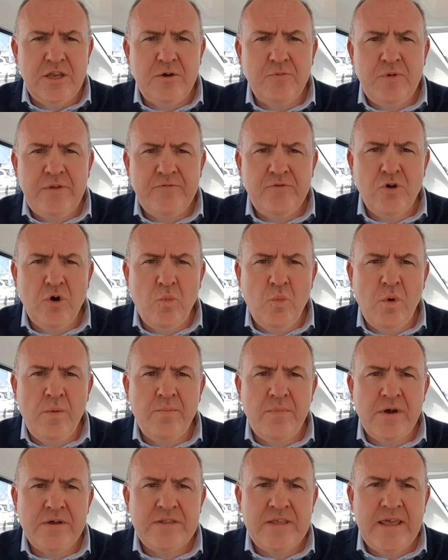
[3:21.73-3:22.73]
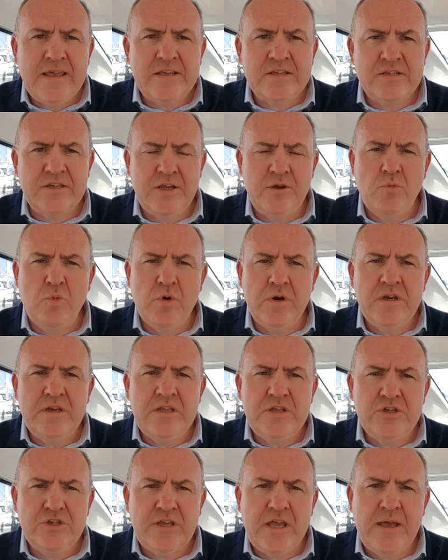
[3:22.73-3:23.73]
Now we've got one by the exit and one
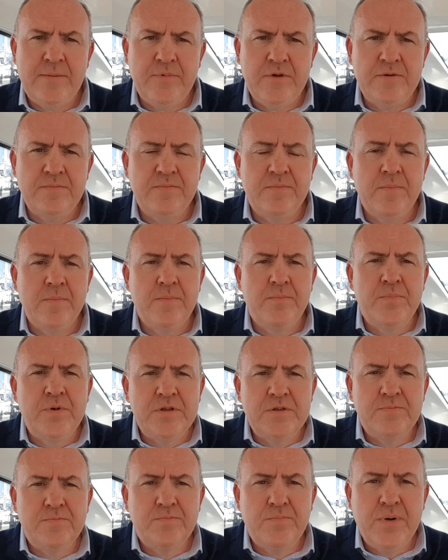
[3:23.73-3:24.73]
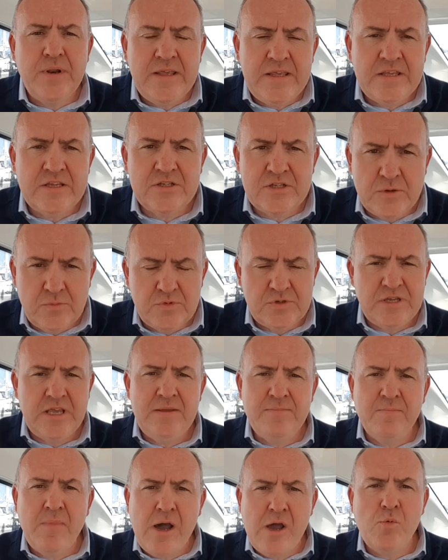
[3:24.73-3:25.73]
in each cabin, but please don't
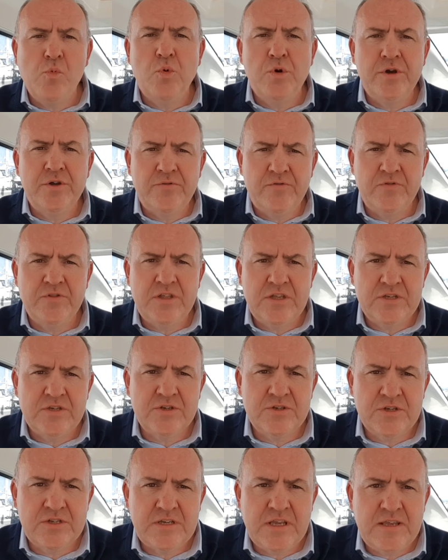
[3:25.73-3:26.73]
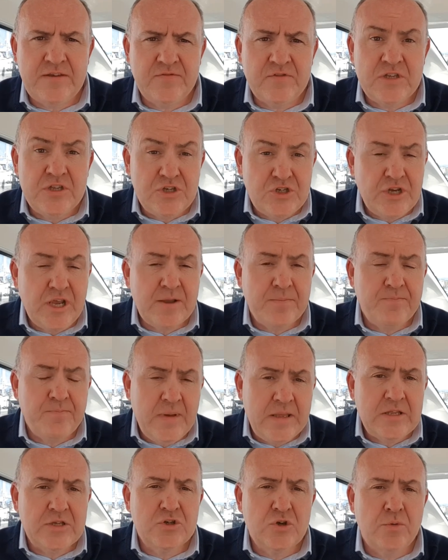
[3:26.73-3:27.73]
take my word for this on safety. Check
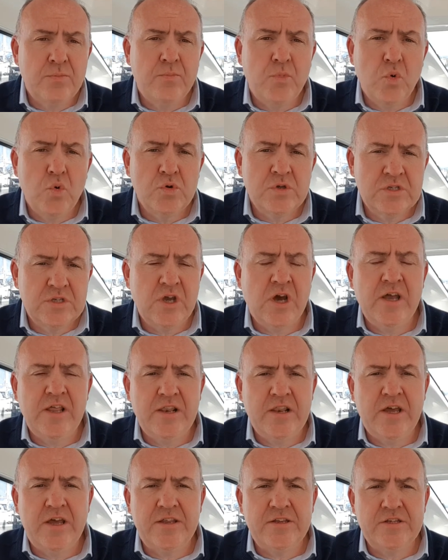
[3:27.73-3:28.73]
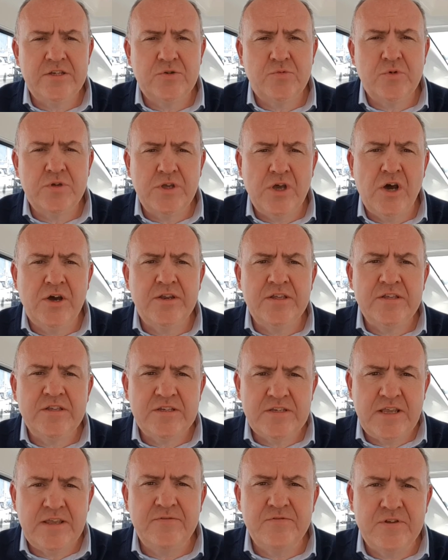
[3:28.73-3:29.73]
Beds on Board's guidelines regarding
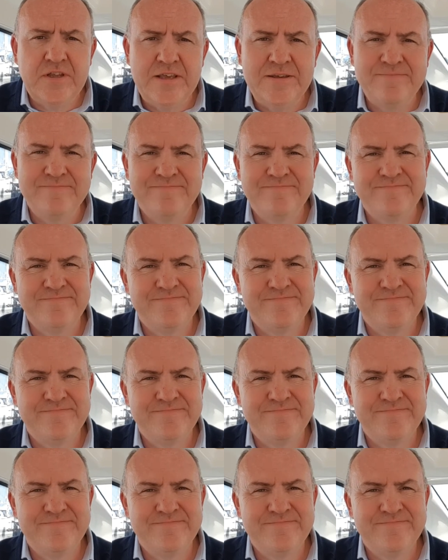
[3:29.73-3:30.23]
safety.